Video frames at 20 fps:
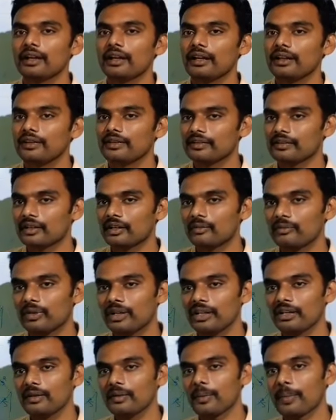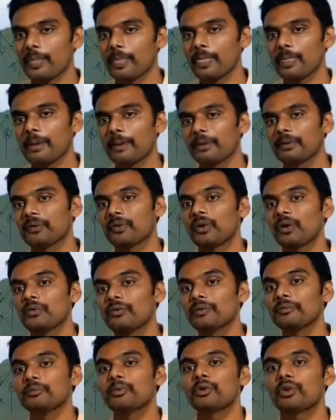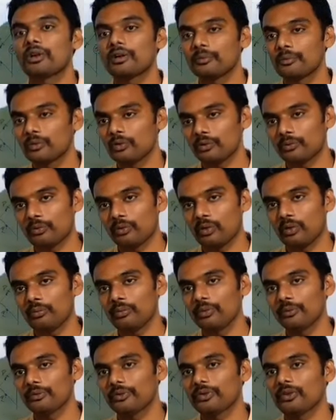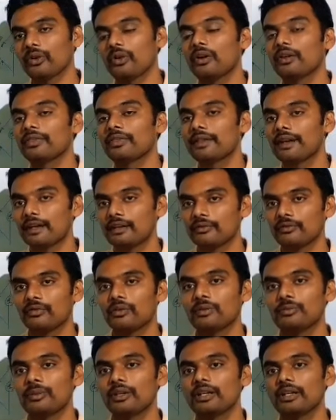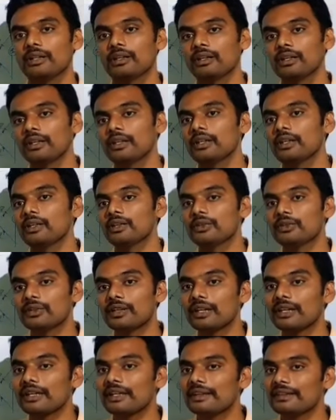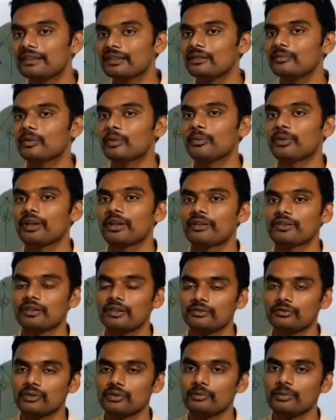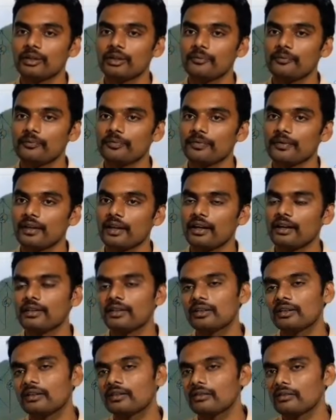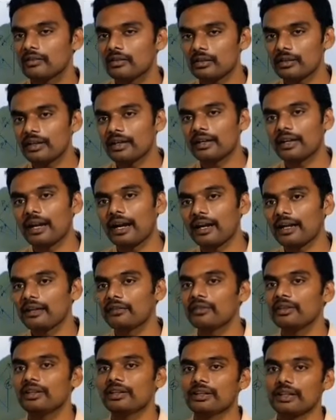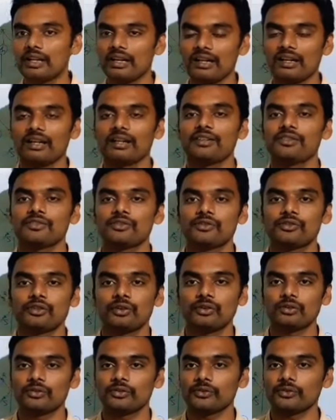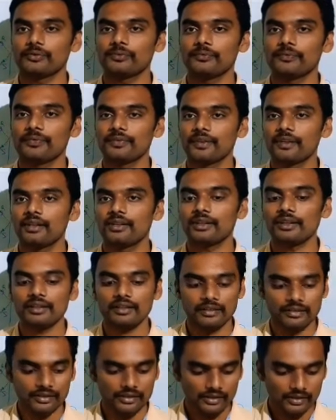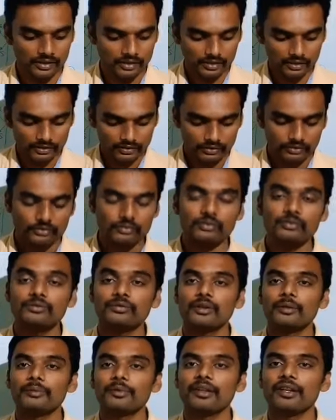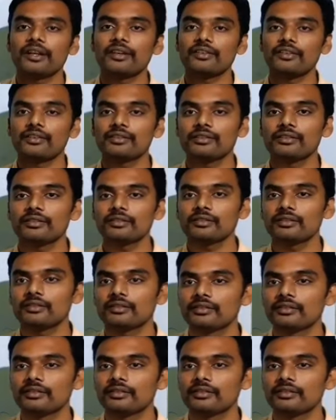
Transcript: instead by solving more and more problems on that formula, you can easily memorize that formula, and you'll get handy with the calculations also. Okay, so from the next session